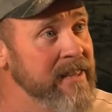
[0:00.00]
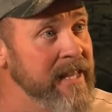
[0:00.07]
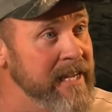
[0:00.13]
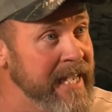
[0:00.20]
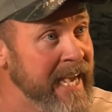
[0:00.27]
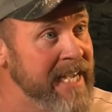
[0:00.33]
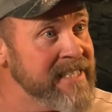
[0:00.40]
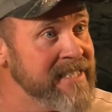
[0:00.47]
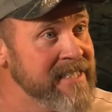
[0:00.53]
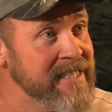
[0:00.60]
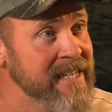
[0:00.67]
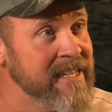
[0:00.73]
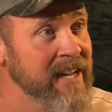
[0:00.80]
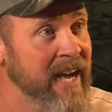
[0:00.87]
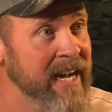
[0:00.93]
the gas is
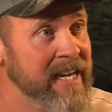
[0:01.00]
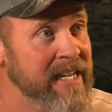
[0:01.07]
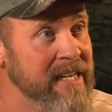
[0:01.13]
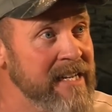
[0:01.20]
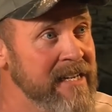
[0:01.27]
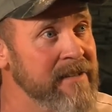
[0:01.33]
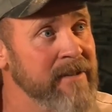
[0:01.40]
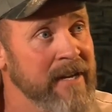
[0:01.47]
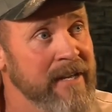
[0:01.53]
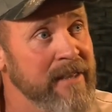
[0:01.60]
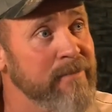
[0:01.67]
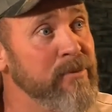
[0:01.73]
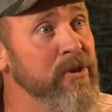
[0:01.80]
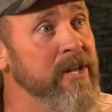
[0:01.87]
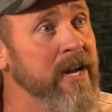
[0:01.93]
ignited,
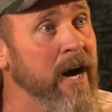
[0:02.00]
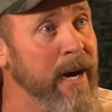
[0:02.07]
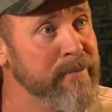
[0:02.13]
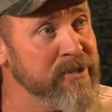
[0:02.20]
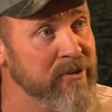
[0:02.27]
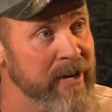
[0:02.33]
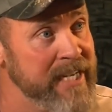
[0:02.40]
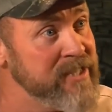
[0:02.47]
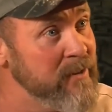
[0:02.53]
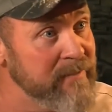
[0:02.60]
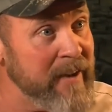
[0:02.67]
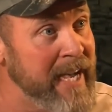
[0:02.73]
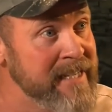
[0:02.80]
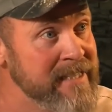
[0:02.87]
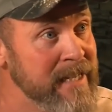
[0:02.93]
the bullet obturates or
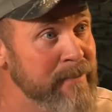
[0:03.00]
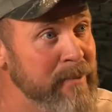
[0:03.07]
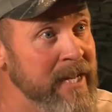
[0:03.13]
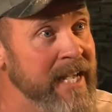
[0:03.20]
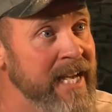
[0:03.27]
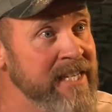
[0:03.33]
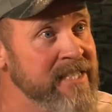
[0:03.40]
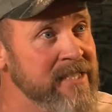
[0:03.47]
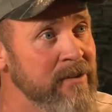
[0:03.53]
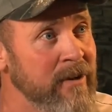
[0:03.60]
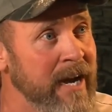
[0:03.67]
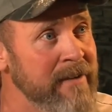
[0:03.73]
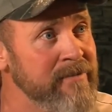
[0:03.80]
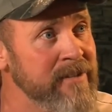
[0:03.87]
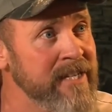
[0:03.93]
fattens up and engages the
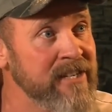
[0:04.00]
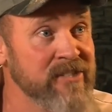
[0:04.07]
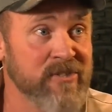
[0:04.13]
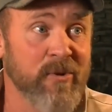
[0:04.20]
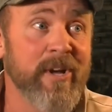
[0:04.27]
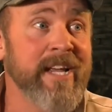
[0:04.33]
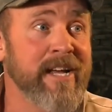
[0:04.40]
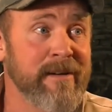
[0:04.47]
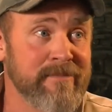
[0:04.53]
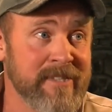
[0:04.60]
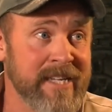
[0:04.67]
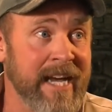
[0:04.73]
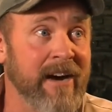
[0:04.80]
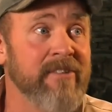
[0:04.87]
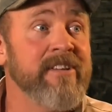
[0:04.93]
rifling, so it comes
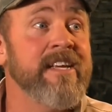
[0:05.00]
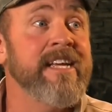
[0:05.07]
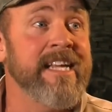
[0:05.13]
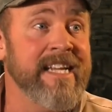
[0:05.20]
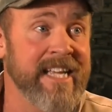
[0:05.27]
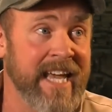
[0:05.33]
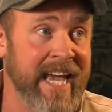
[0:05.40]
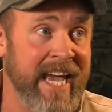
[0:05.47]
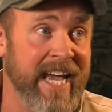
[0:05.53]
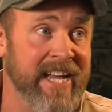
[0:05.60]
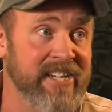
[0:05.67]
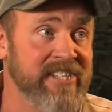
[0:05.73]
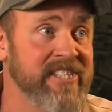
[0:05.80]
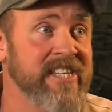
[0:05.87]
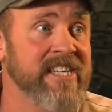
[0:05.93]
out
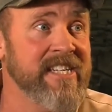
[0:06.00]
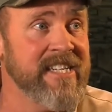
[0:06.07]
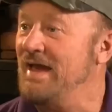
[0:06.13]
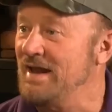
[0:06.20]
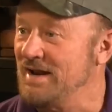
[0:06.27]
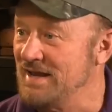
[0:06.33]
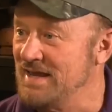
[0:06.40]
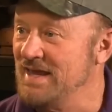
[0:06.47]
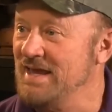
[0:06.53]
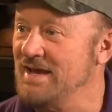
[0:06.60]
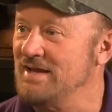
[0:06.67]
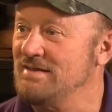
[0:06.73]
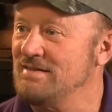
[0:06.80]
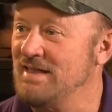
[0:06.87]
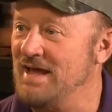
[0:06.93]
engaged. And
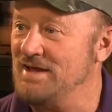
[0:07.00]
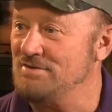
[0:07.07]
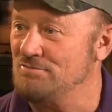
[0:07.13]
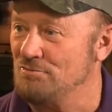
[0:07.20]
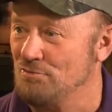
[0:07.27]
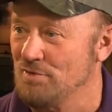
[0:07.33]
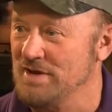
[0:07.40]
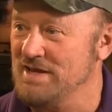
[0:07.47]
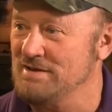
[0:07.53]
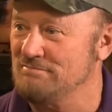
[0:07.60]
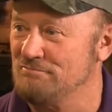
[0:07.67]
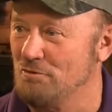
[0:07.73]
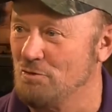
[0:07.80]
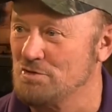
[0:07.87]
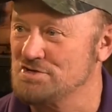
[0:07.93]
again, that
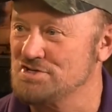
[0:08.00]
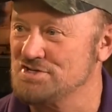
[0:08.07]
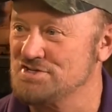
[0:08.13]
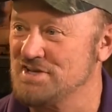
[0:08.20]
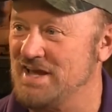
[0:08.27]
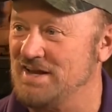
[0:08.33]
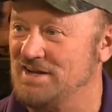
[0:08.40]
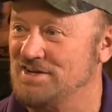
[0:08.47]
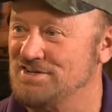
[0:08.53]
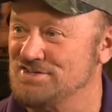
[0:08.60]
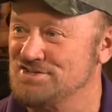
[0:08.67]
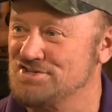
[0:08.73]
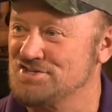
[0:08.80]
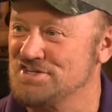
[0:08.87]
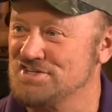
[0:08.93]
reinforces that
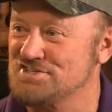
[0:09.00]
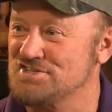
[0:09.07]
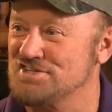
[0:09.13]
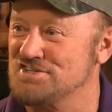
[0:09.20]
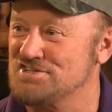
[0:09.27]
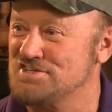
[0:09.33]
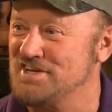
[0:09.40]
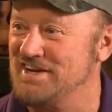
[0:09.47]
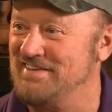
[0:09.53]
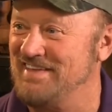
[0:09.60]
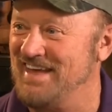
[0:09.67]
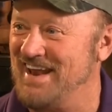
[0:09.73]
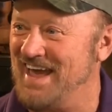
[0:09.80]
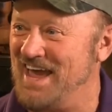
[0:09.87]
consistency and that